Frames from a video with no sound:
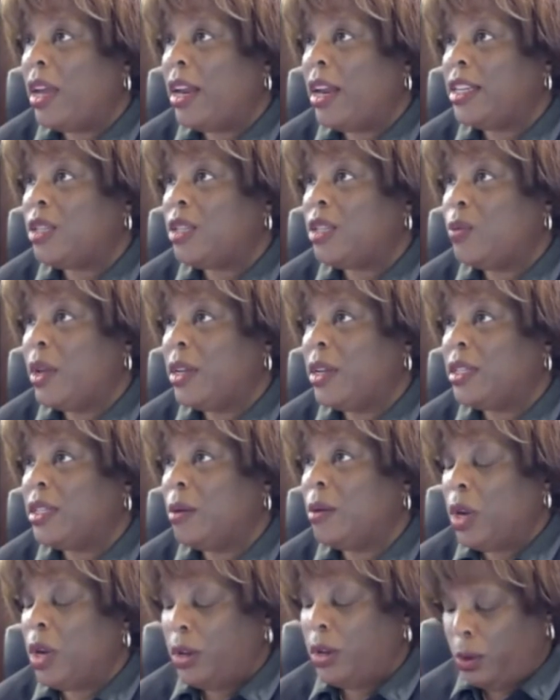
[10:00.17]
and I smell
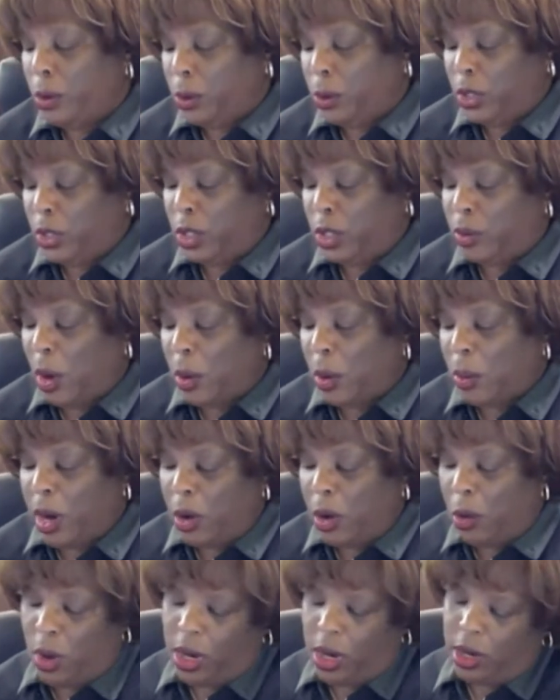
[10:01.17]
someone who smoked
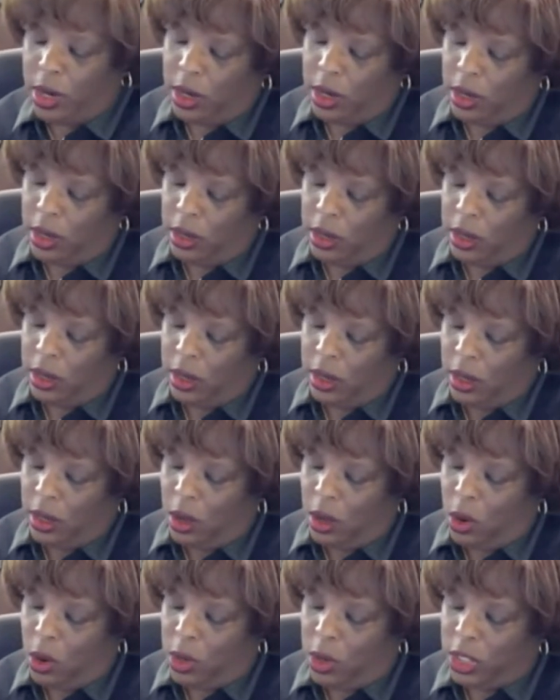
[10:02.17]
marijuana
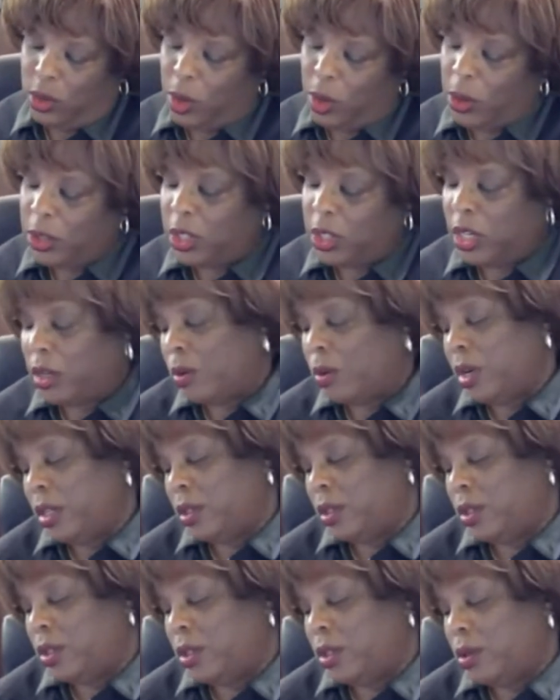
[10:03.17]
or smoked
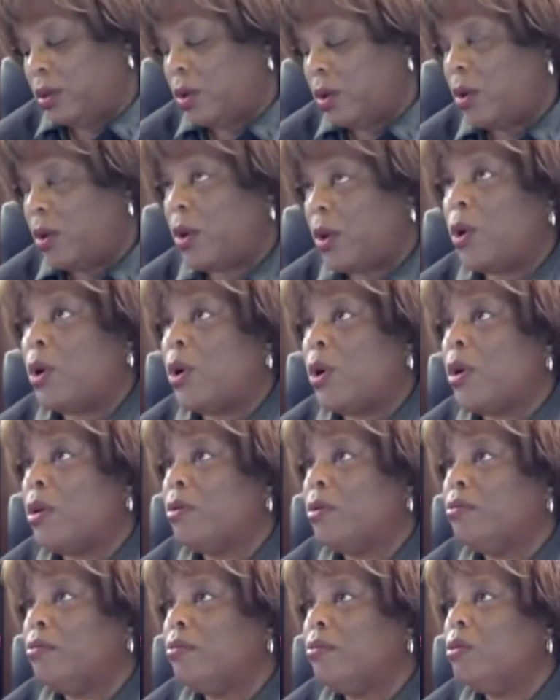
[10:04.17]
cigarettes
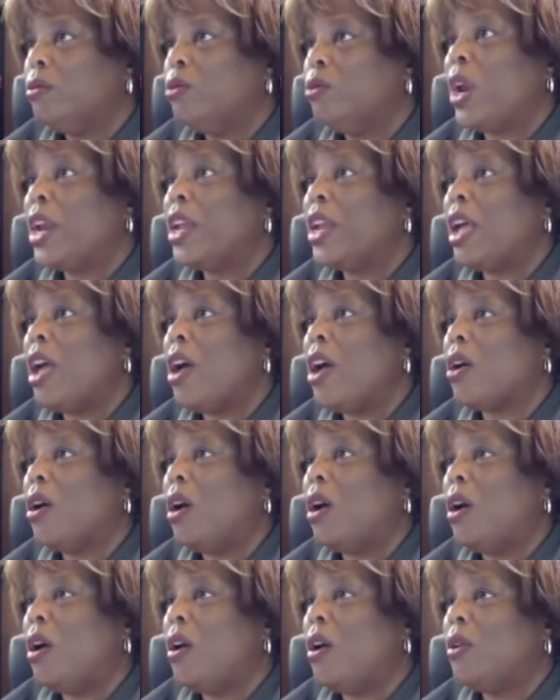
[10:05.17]
or drank
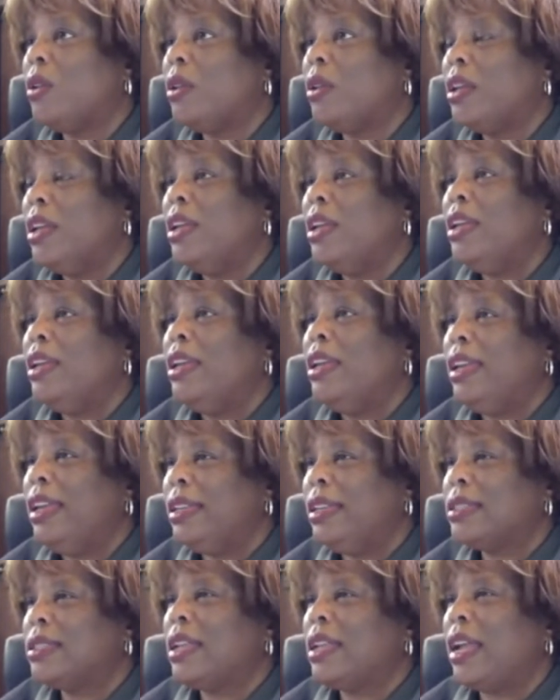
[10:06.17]
alcohol,
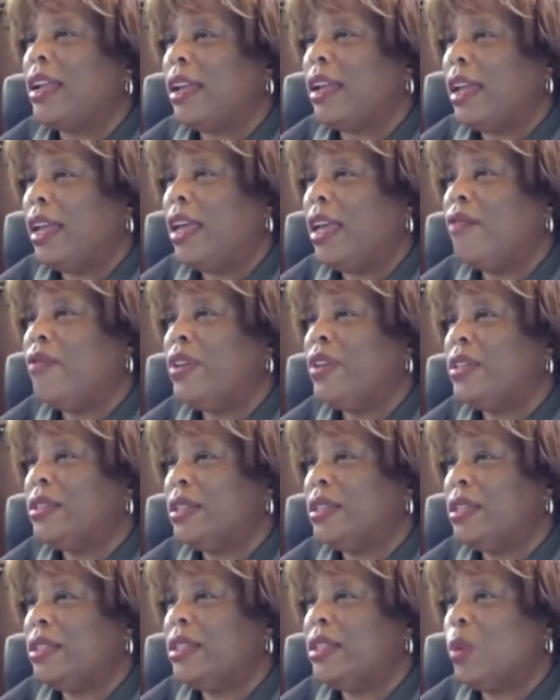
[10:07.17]
it's like a heavy
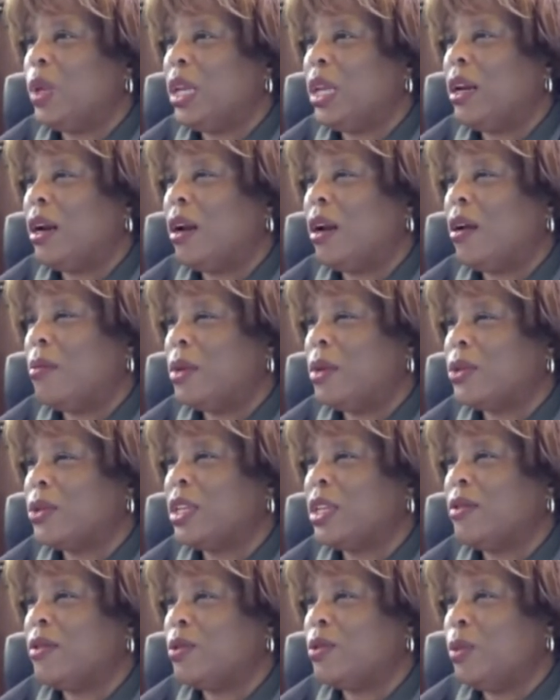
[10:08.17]
scent to me and it almost
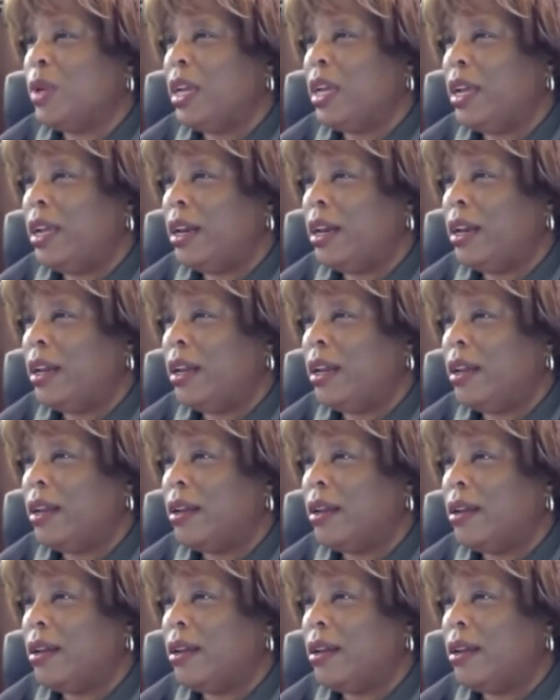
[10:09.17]
gives me a headache.